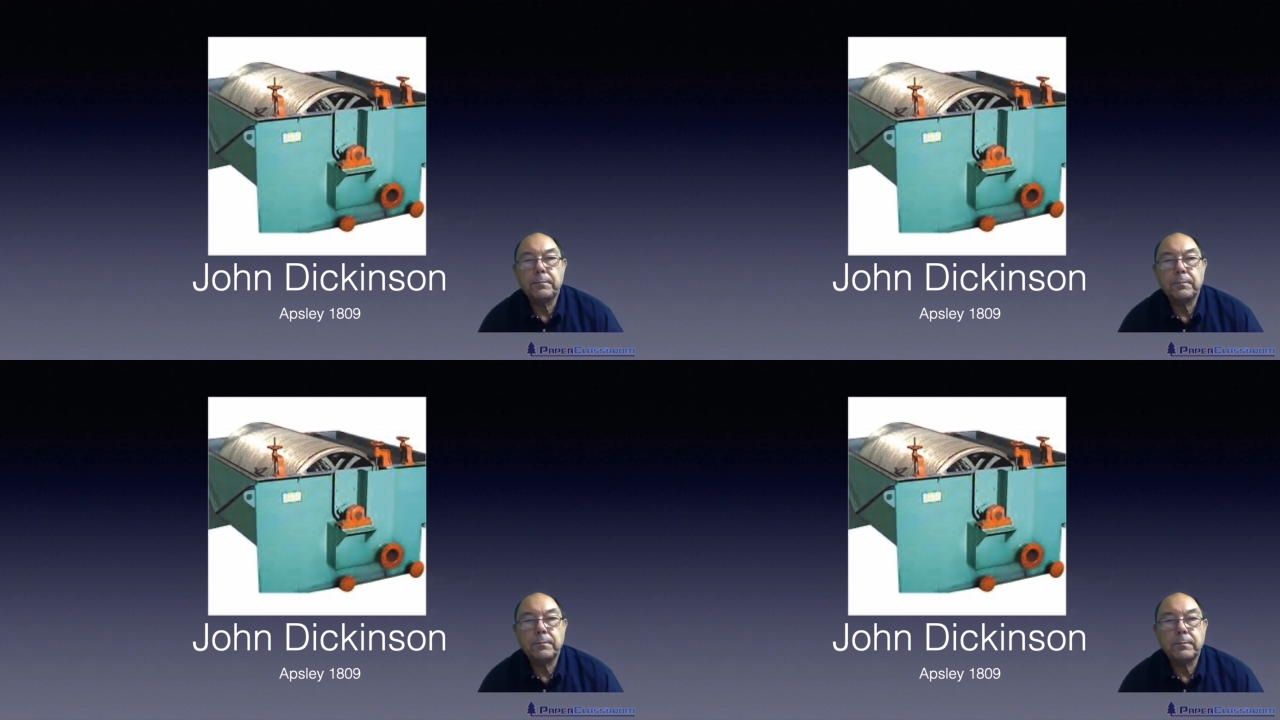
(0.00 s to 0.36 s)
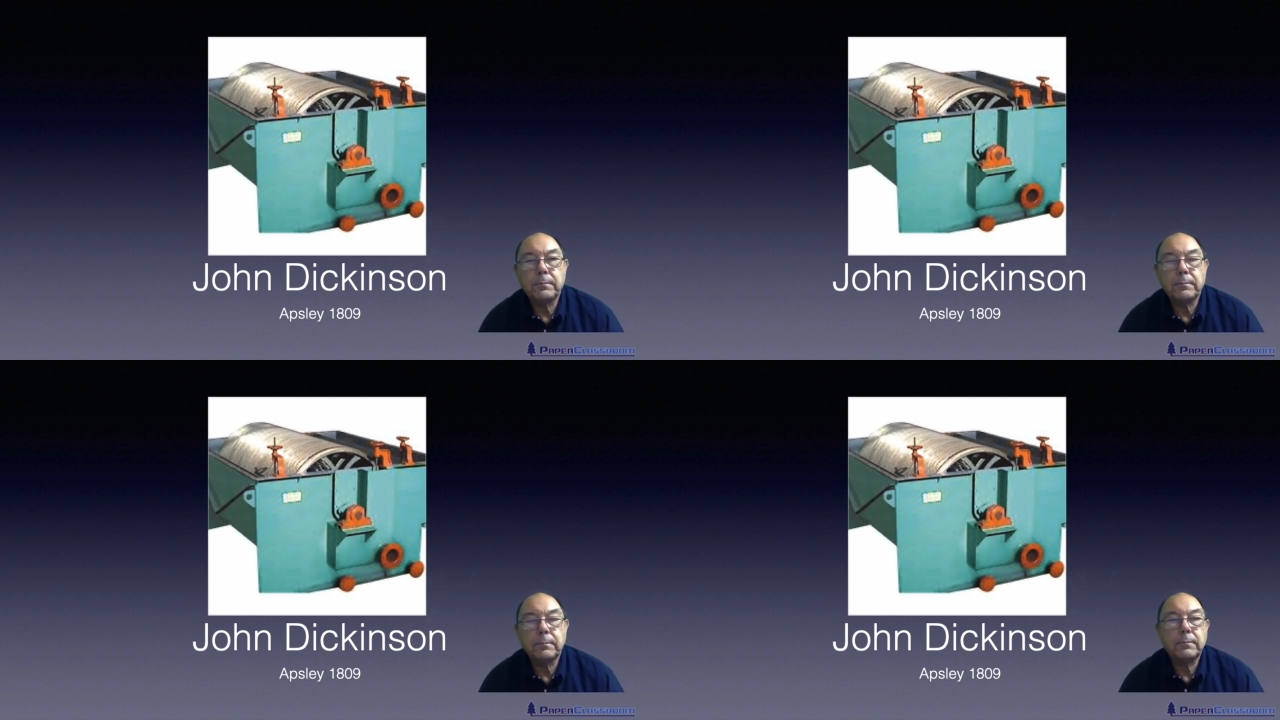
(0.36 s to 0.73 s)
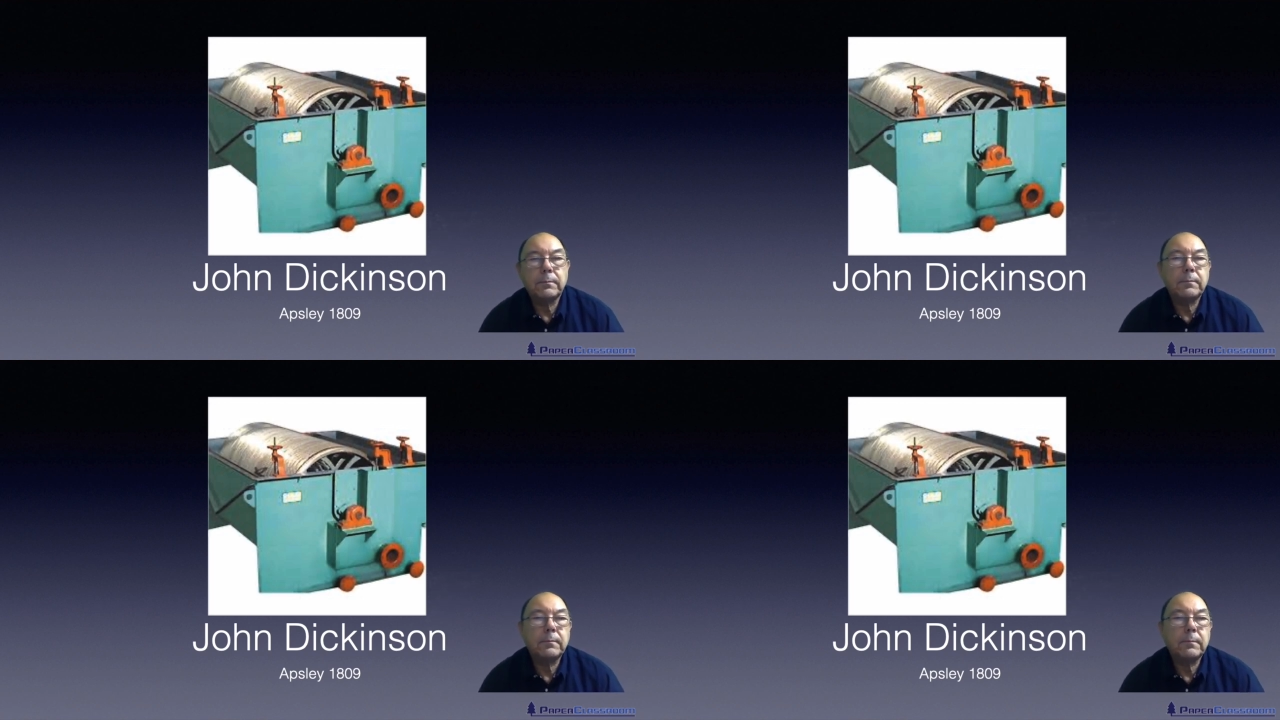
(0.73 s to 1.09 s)

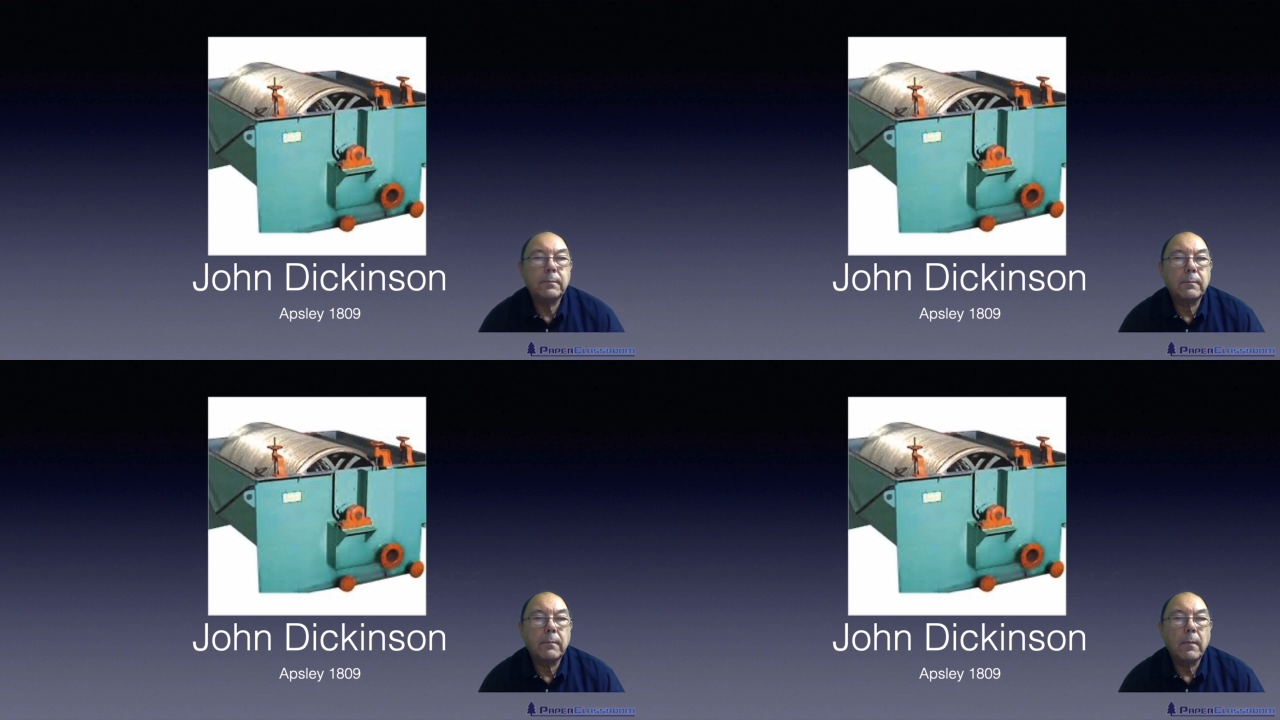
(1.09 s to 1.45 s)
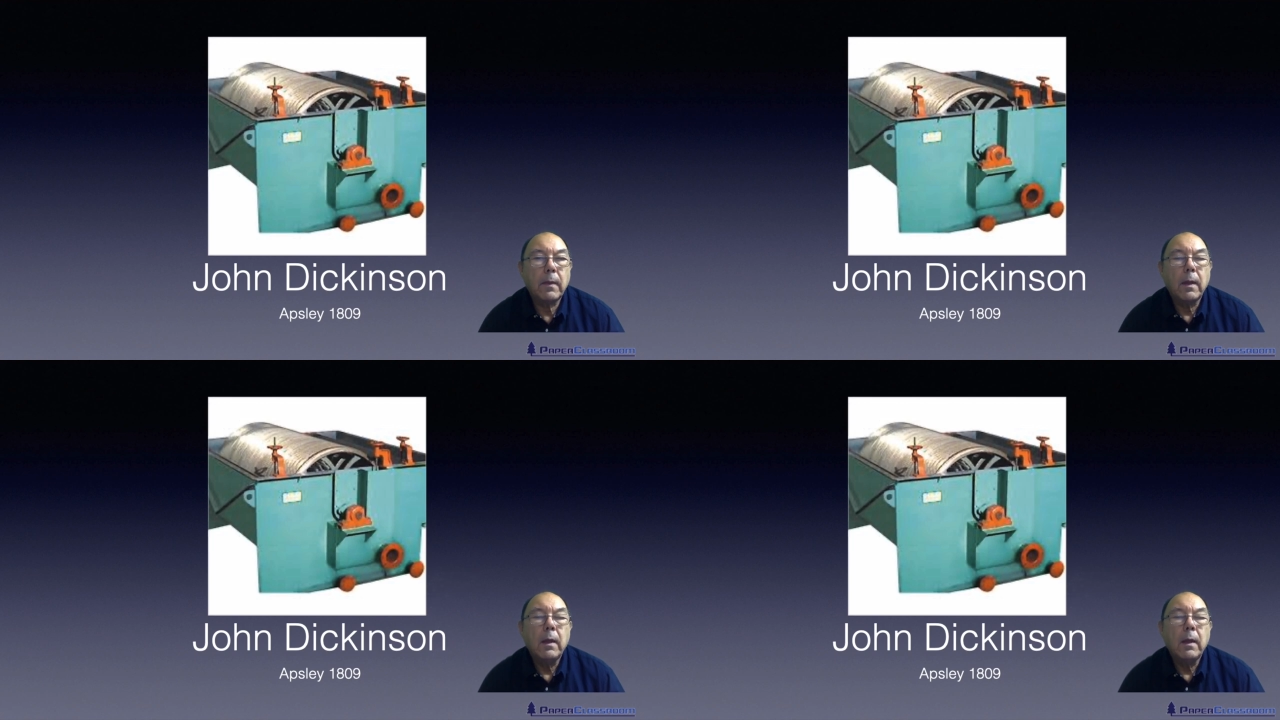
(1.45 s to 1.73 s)
Nobody speaks.